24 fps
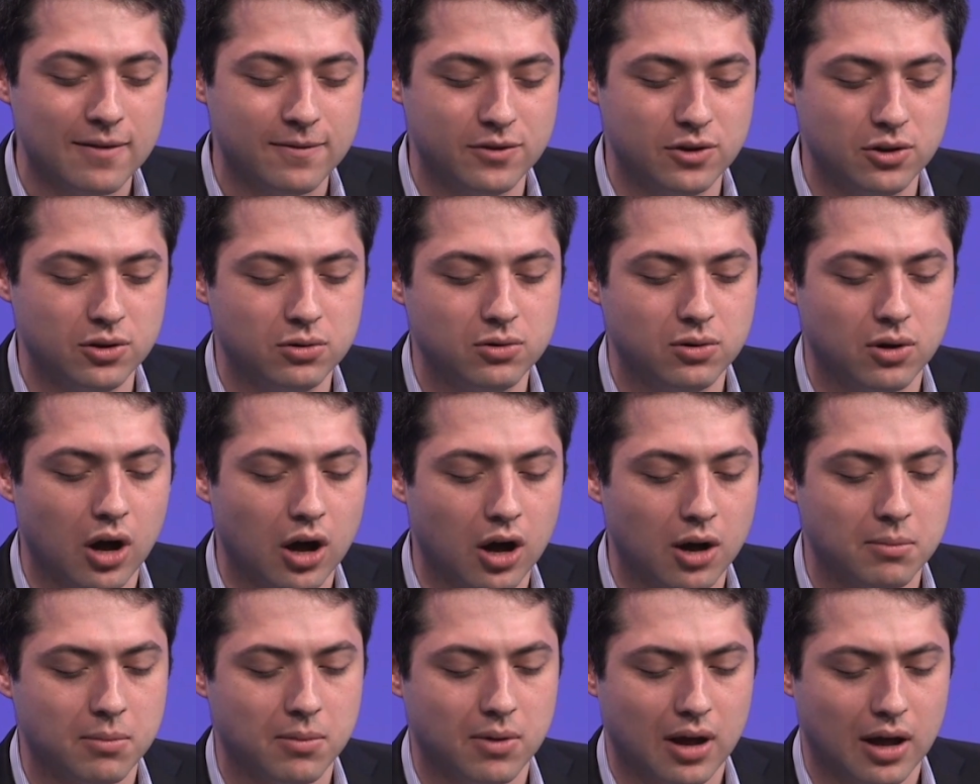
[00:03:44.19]
view,
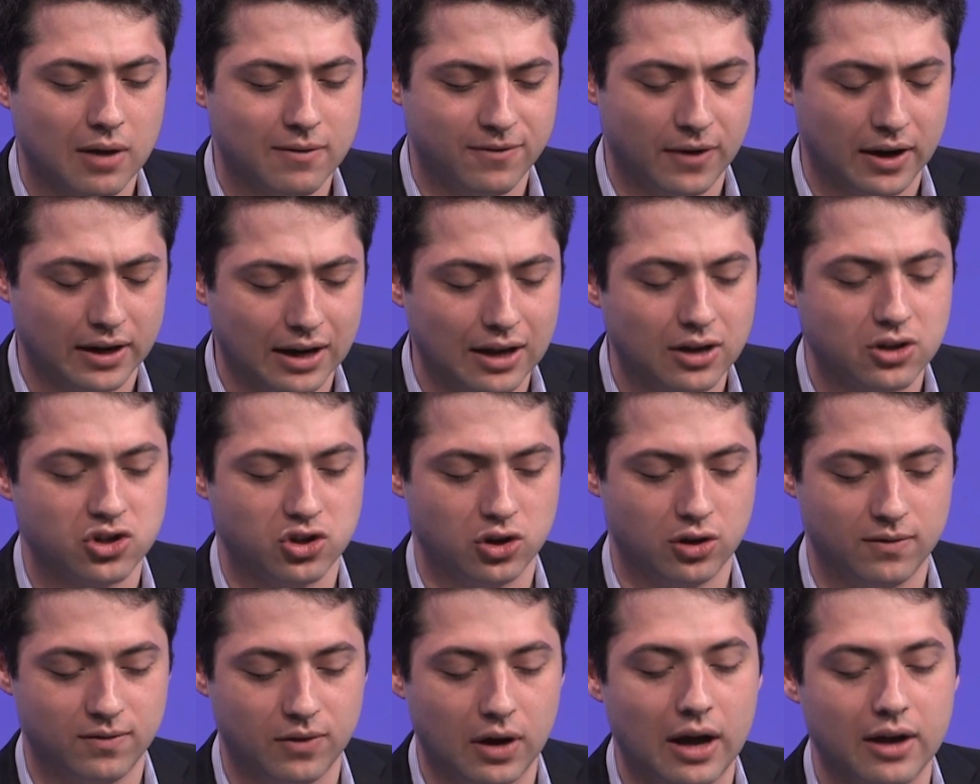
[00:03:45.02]

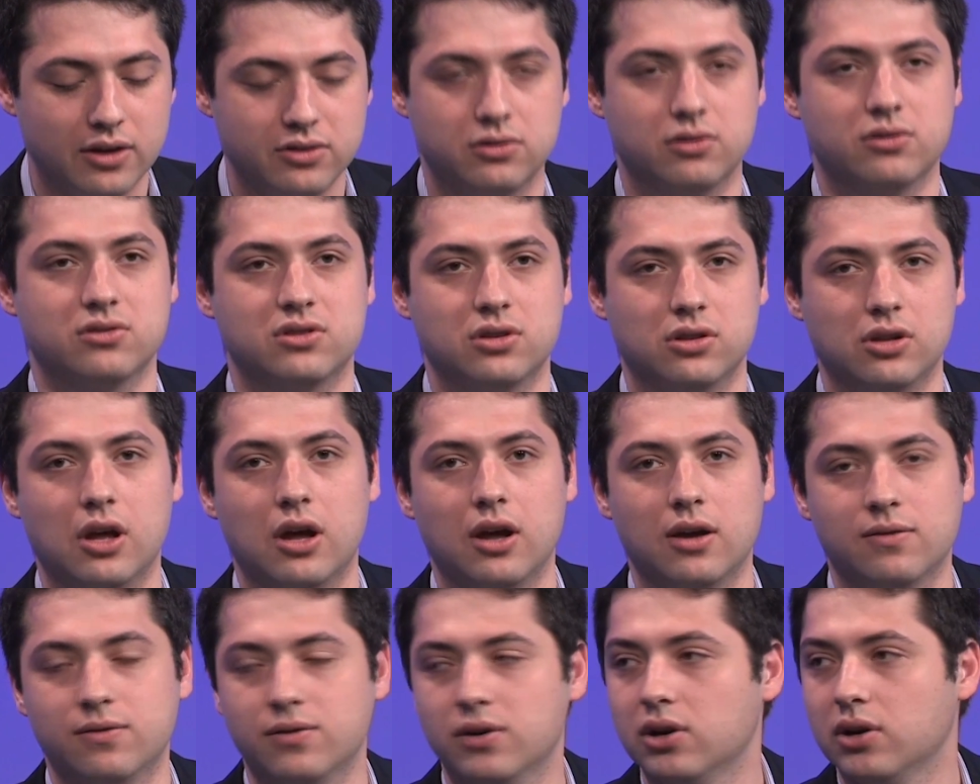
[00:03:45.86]
financial advisors
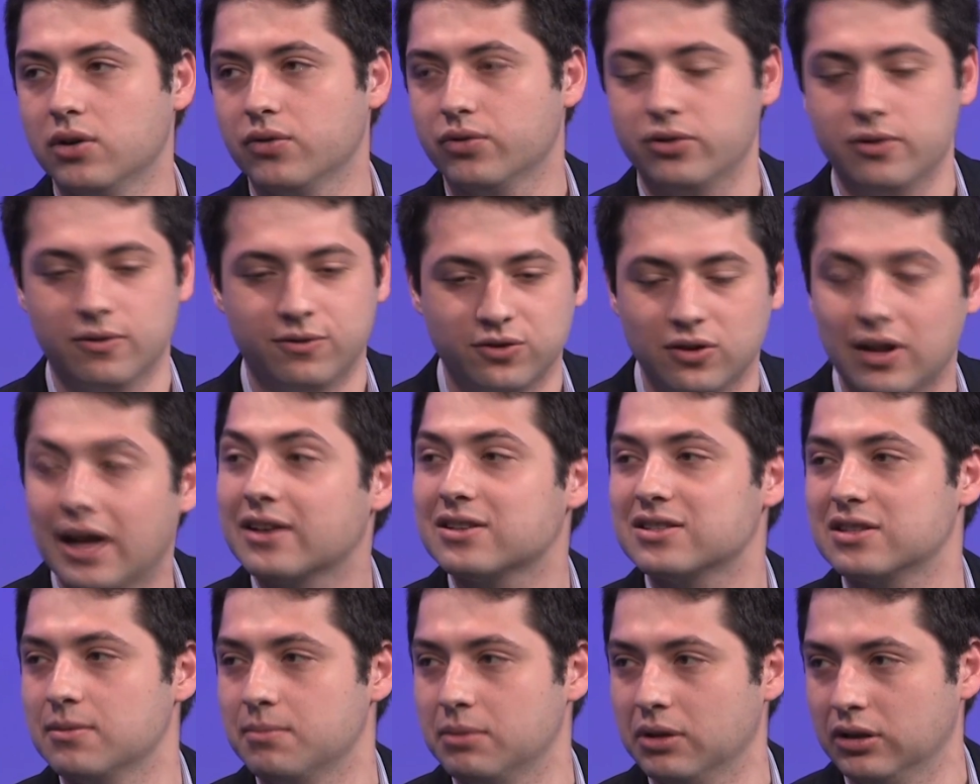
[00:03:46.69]
love the
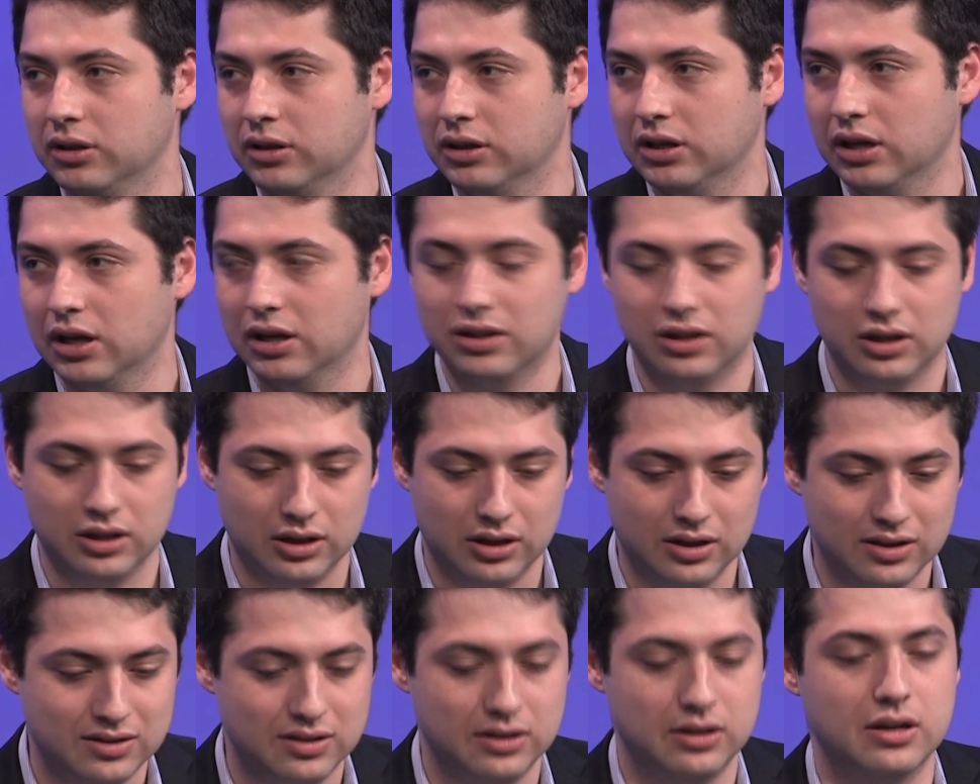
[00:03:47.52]
flexibility and the
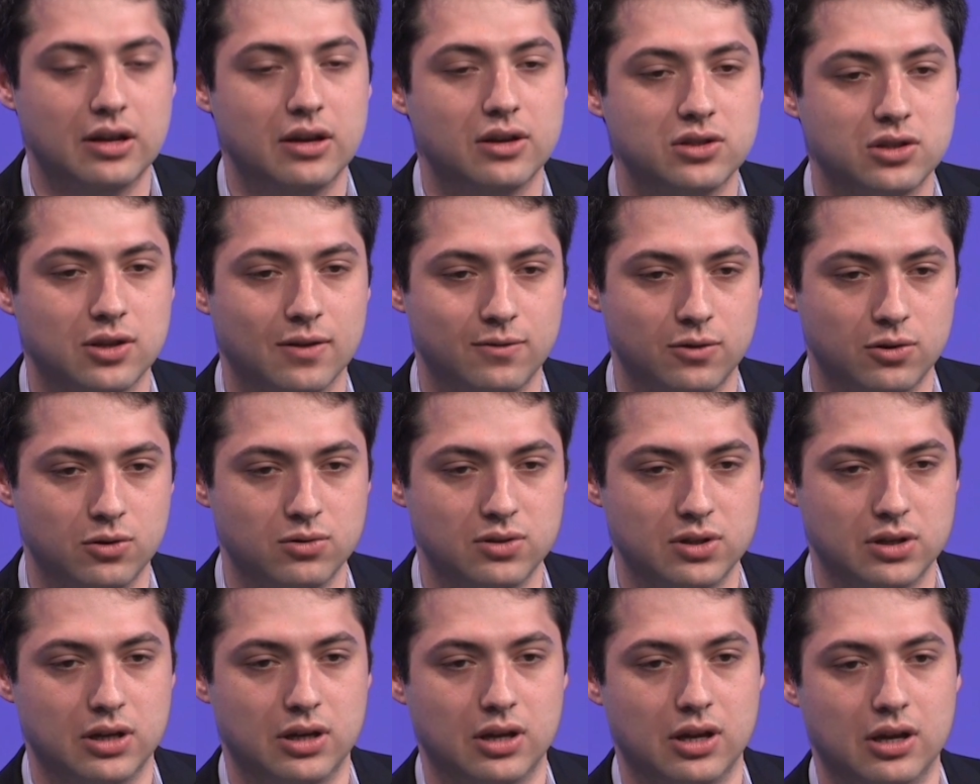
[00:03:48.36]
easiness of
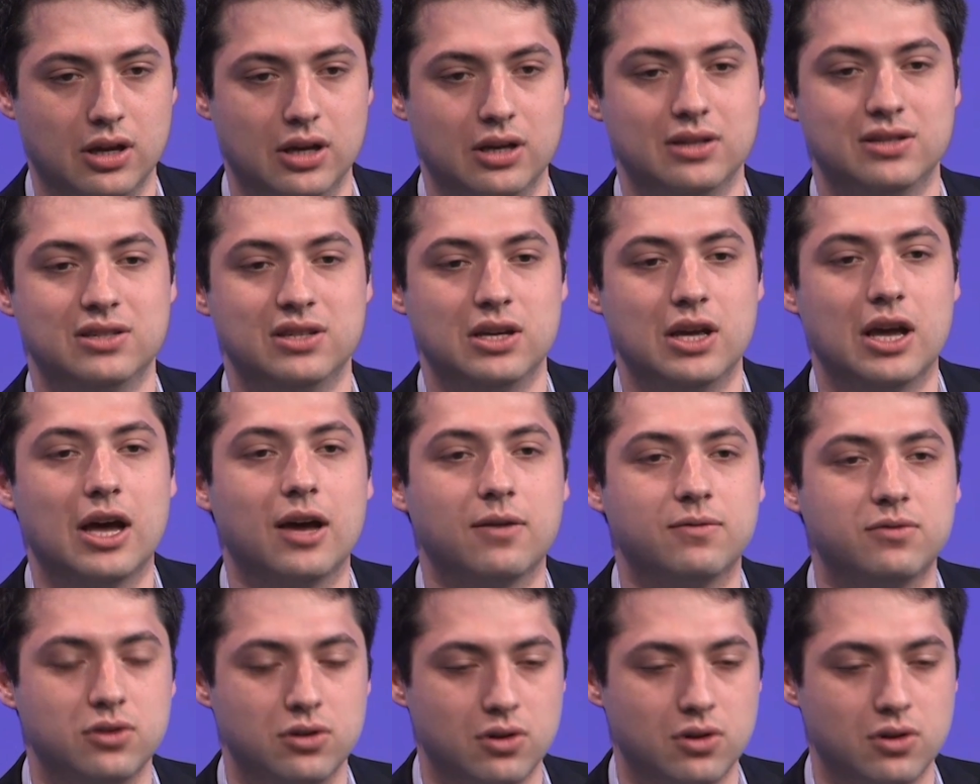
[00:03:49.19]
using ETFs.